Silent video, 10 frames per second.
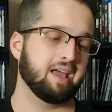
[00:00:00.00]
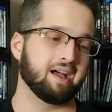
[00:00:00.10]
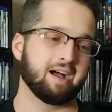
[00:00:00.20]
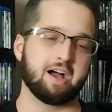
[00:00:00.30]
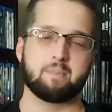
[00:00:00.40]

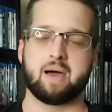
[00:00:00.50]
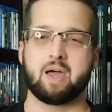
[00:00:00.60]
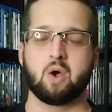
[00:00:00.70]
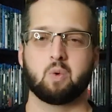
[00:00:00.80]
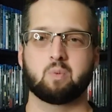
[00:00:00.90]

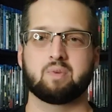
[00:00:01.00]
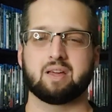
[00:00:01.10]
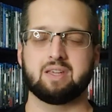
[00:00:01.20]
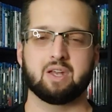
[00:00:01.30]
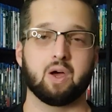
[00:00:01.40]
I own,
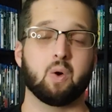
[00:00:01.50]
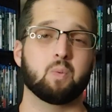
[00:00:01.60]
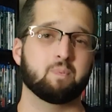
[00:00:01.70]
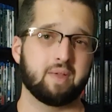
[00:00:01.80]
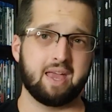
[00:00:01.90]
you
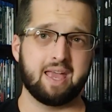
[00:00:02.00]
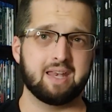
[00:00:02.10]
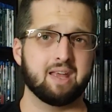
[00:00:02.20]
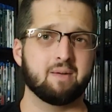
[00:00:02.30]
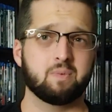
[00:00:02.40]
know,
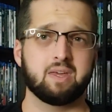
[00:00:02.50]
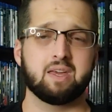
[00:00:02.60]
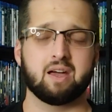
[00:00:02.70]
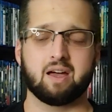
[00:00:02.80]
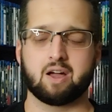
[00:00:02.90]
any of
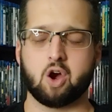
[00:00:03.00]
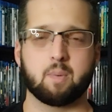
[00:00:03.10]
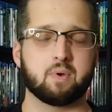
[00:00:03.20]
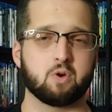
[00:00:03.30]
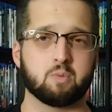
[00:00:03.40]
the
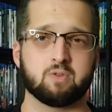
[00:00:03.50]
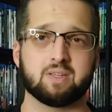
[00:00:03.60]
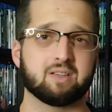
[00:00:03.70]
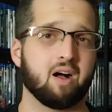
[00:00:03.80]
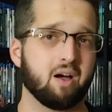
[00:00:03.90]
Carpenter
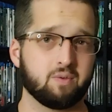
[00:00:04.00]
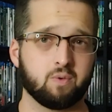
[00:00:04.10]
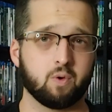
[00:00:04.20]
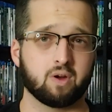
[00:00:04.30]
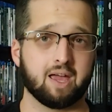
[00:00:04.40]
movies on
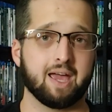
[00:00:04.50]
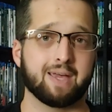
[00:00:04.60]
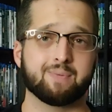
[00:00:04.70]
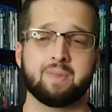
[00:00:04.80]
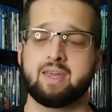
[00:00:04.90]

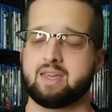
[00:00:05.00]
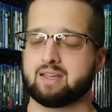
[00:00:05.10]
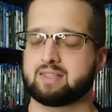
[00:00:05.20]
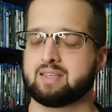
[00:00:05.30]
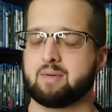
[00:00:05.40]
4K,
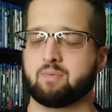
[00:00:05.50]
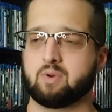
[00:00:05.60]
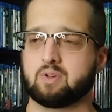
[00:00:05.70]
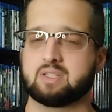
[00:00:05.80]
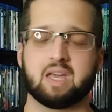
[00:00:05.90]
except
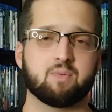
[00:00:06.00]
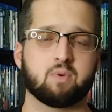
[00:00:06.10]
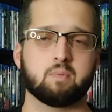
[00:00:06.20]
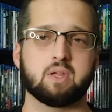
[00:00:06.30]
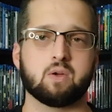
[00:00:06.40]
for Escape
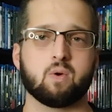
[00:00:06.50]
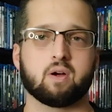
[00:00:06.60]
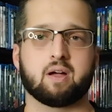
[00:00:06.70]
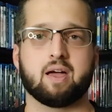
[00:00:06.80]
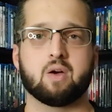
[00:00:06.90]
from New
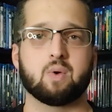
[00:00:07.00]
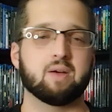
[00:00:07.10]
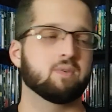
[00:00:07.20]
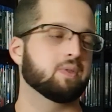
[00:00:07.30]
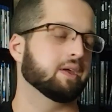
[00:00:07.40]
York. I own
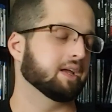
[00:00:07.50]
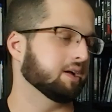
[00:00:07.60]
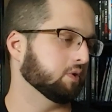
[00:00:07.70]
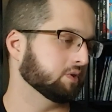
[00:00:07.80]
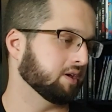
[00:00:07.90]
everything
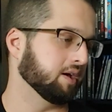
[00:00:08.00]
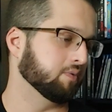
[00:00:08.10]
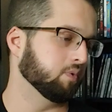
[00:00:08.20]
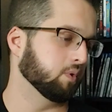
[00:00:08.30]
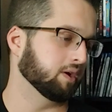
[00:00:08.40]
else on
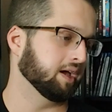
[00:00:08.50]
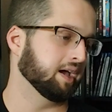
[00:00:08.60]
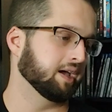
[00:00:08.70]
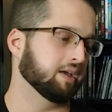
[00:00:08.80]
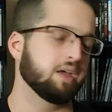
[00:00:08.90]

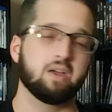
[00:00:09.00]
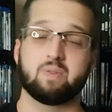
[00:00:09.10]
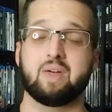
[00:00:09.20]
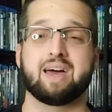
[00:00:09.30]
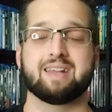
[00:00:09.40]
4K
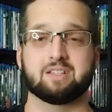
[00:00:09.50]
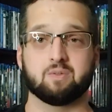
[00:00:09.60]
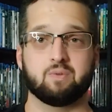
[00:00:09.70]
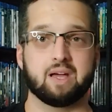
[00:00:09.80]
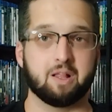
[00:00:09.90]
that is
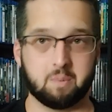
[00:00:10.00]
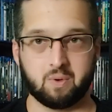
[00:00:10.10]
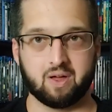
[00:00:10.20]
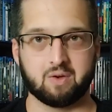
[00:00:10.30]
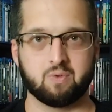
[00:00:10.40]

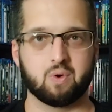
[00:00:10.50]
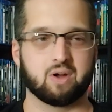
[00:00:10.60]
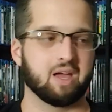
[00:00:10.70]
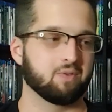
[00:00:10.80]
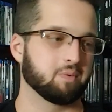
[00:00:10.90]
available on
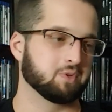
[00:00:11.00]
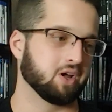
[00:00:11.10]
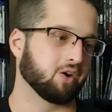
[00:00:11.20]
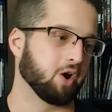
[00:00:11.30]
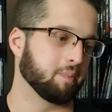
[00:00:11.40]
4K from
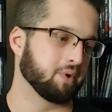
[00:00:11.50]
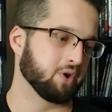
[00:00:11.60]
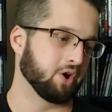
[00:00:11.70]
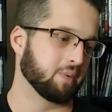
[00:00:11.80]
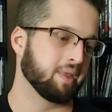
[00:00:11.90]
John
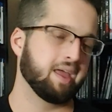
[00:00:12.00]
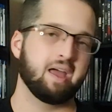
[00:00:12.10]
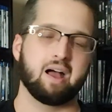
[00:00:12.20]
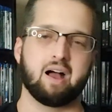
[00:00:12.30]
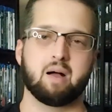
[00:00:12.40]
Carpenter.
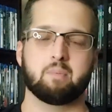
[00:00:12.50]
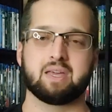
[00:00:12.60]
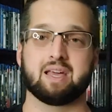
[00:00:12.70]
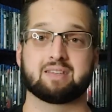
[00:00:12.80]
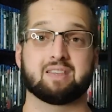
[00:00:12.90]
But
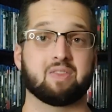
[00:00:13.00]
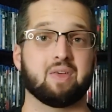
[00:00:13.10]
yes, The